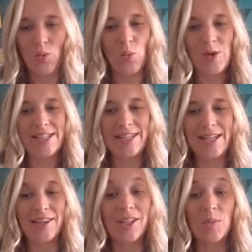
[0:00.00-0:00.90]
we see
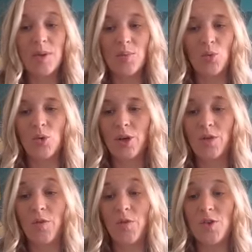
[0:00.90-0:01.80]
a little bit more
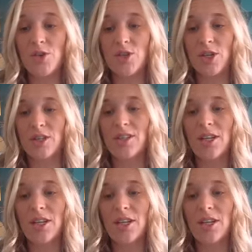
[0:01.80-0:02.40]
confusion